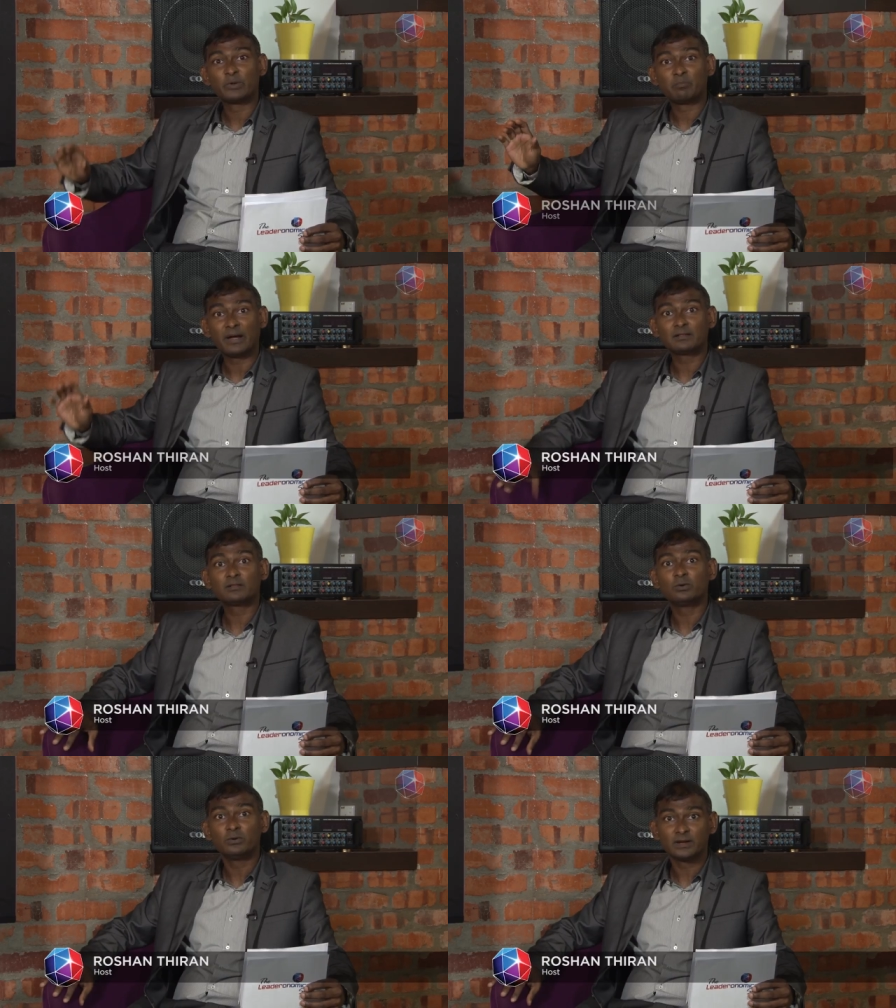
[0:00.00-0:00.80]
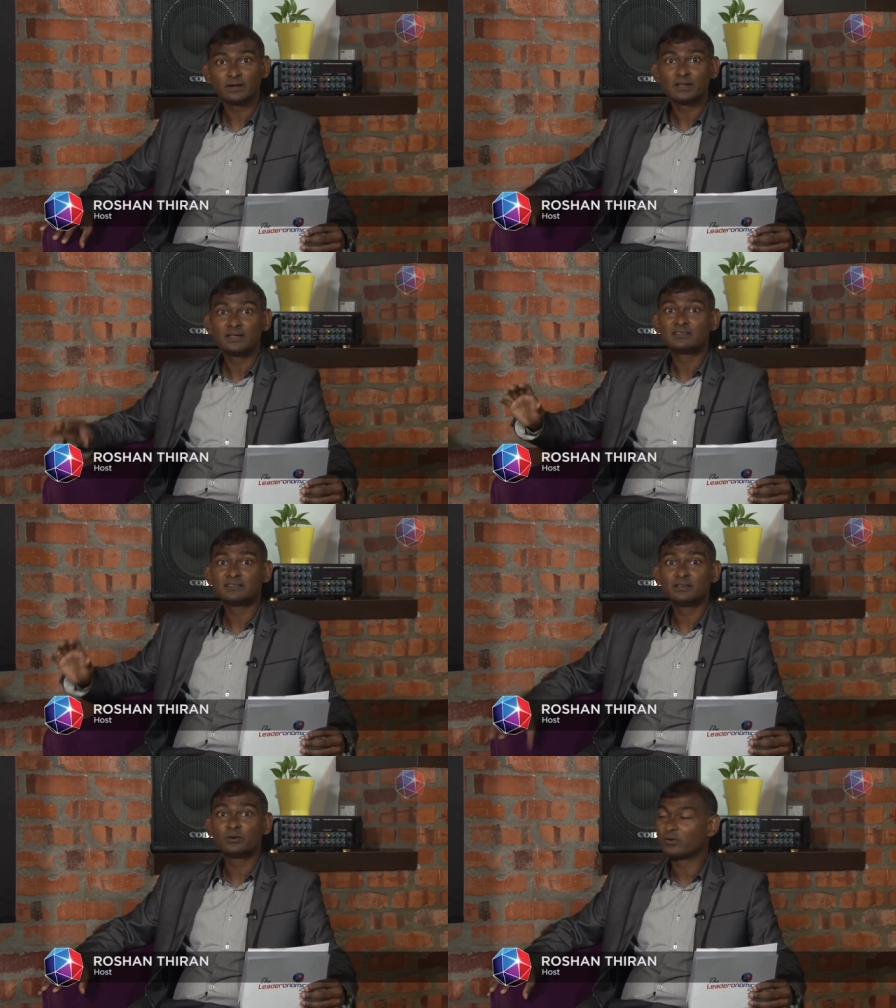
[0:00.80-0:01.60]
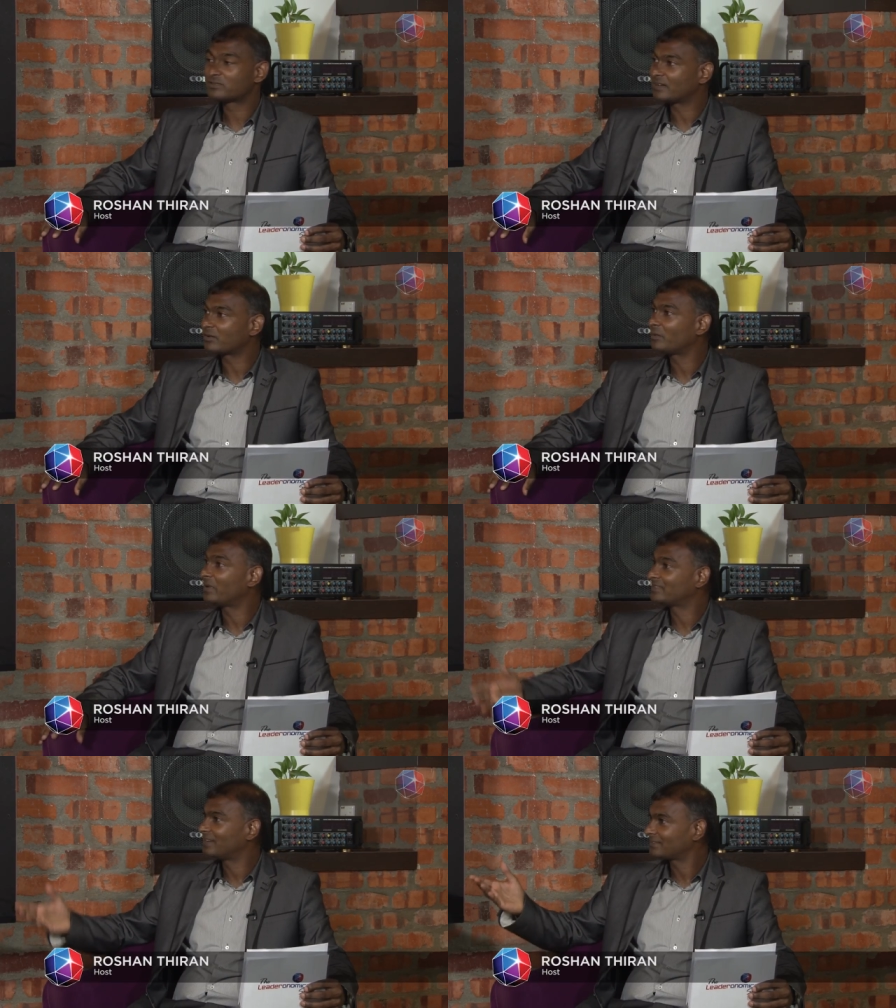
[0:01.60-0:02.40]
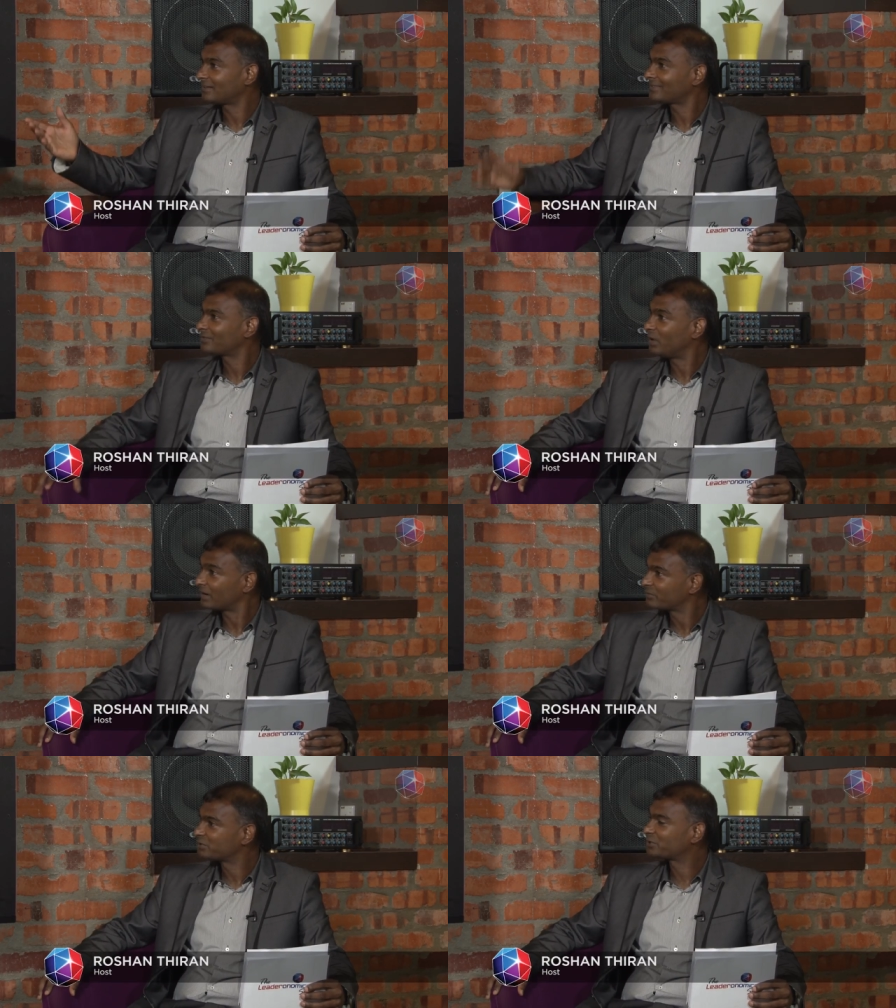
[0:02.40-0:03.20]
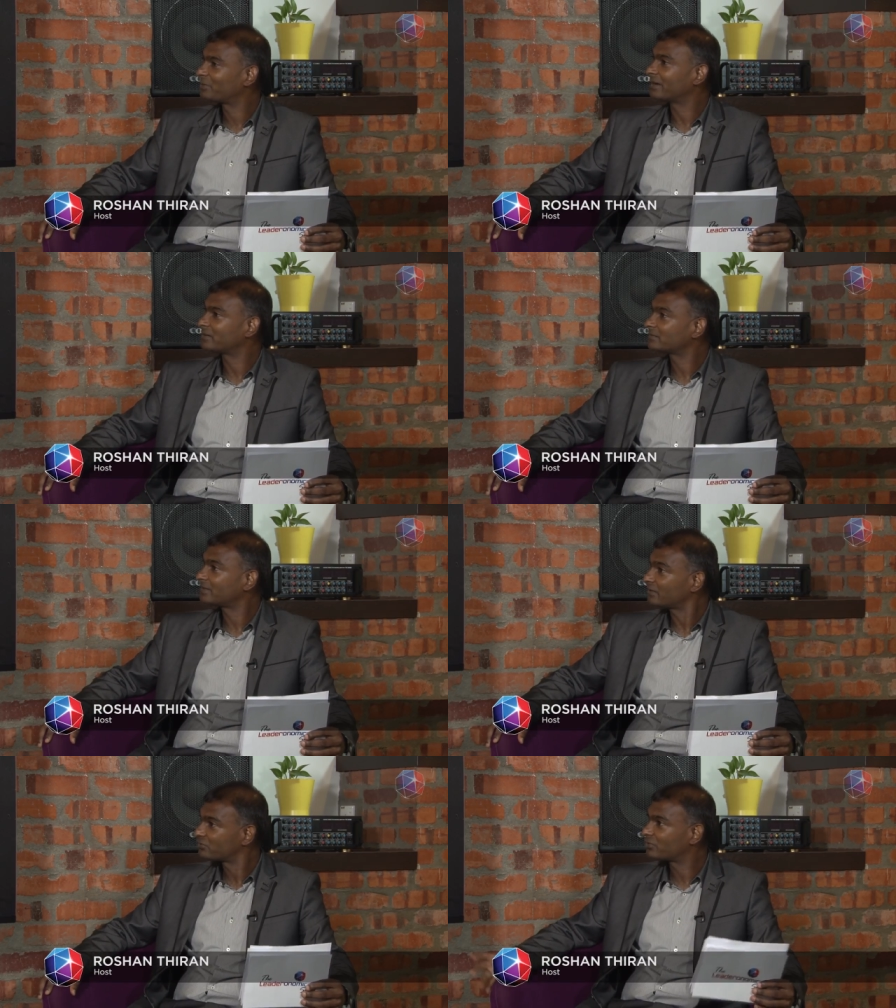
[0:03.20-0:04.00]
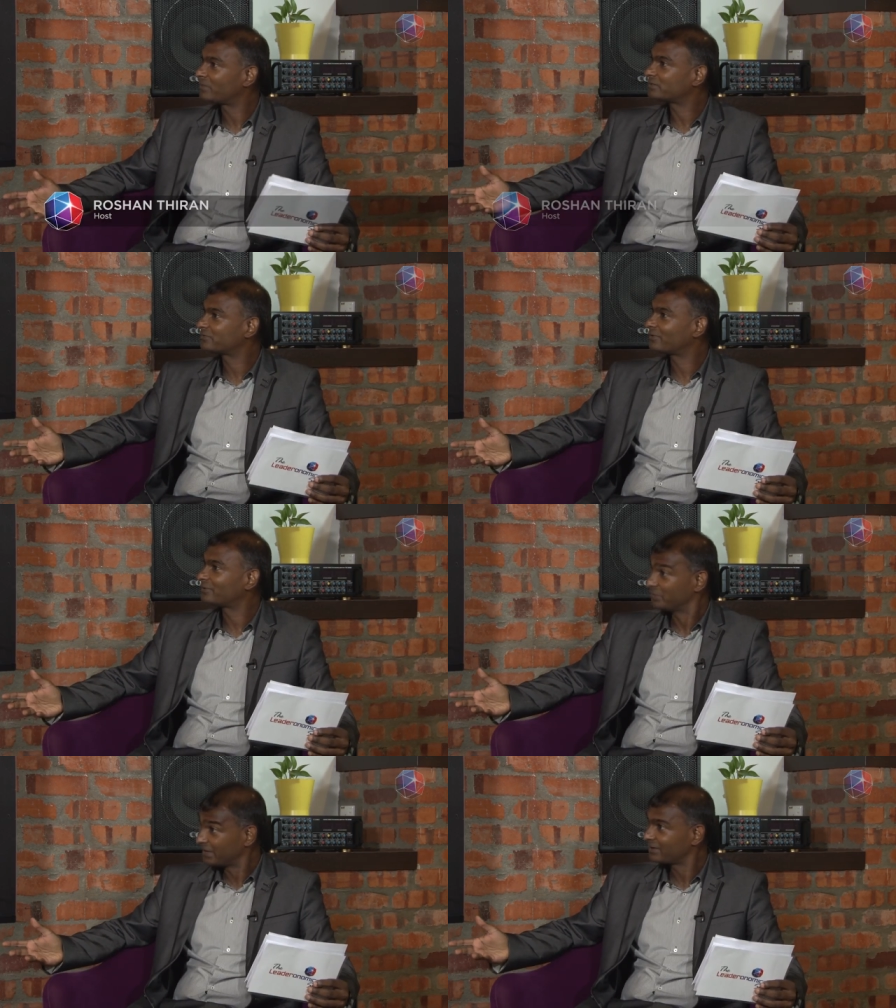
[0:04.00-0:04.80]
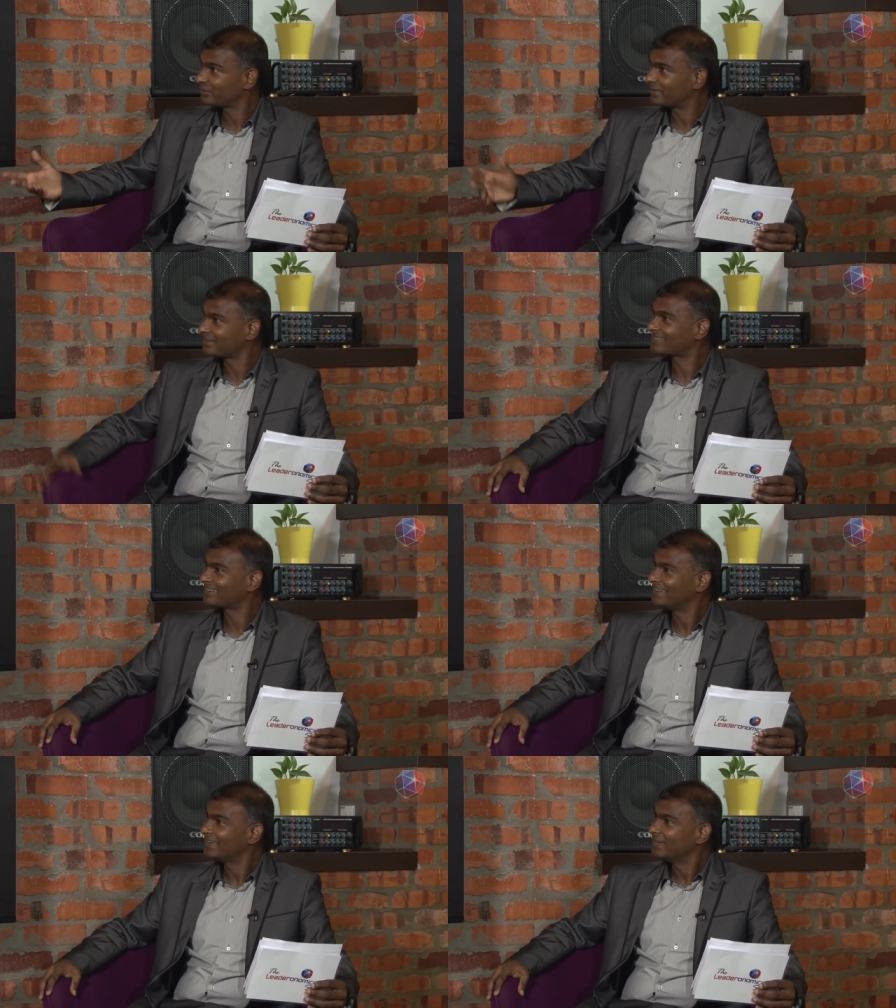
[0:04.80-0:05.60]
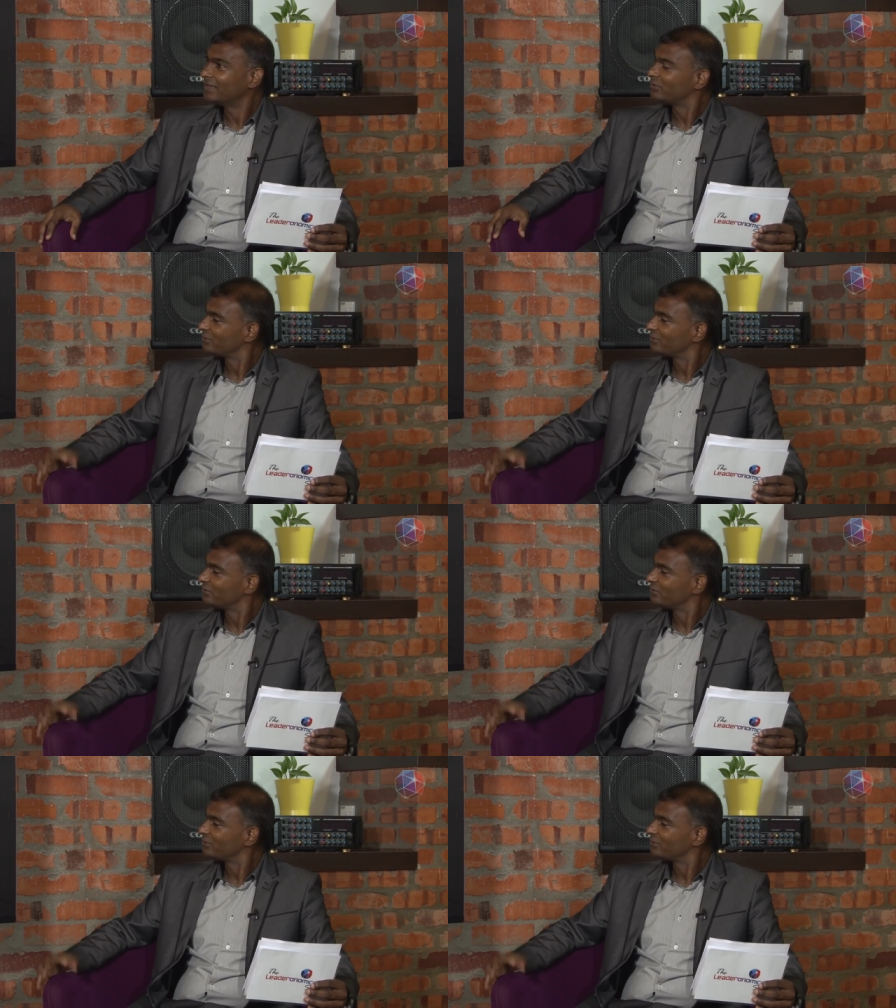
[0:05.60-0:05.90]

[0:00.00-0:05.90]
with Michael Kuehner, CEO of Celcom Axiata. Welcome to the show, Michael. Thank you so much for being here with us. You